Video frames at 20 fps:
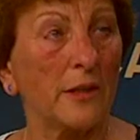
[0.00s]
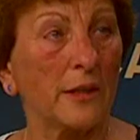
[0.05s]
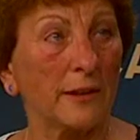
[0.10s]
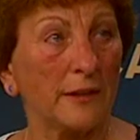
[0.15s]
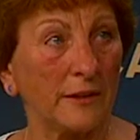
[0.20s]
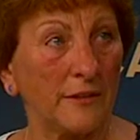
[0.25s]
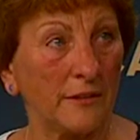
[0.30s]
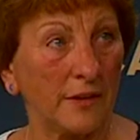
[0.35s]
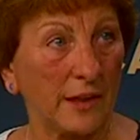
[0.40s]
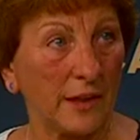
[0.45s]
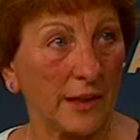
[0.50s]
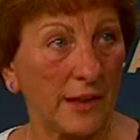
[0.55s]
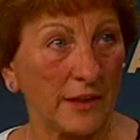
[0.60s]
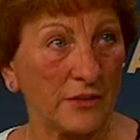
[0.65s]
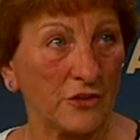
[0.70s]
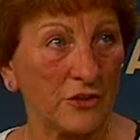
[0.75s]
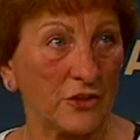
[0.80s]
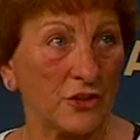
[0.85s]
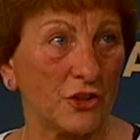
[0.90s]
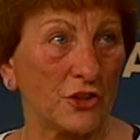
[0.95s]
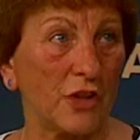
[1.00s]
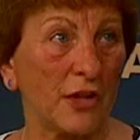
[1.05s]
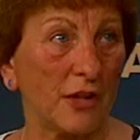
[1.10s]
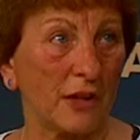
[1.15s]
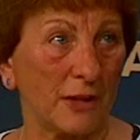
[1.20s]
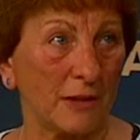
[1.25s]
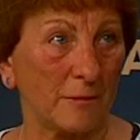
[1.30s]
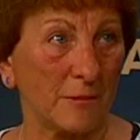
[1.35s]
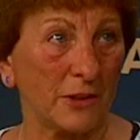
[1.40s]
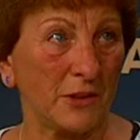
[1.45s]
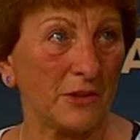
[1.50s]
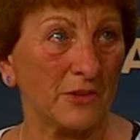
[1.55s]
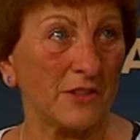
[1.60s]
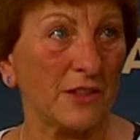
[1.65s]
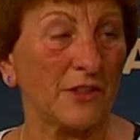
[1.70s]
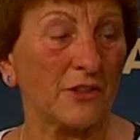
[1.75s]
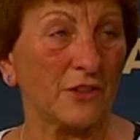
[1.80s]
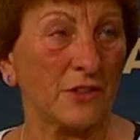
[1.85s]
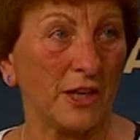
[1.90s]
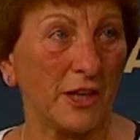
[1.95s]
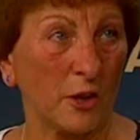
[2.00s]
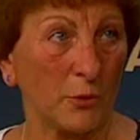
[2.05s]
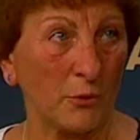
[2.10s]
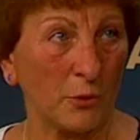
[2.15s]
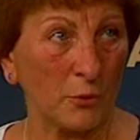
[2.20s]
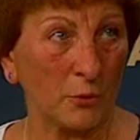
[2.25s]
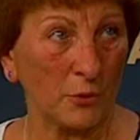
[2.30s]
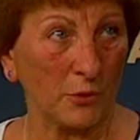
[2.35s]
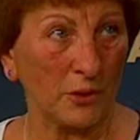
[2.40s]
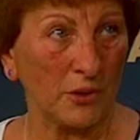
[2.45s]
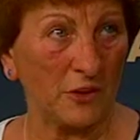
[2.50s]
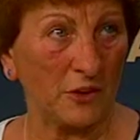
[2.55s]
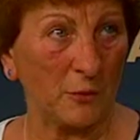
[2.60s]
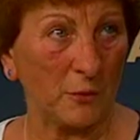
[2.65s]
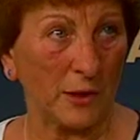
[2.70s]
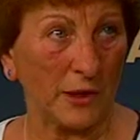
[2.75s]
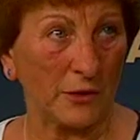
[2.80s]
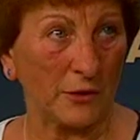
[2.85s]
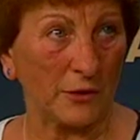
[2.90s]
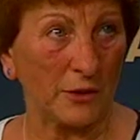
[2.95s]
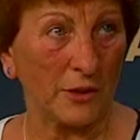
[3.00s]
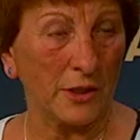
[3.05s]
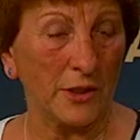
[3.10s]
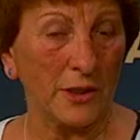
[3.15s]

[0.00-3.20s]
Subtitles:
Leave that oxygen on, because that's going to help you breathe better.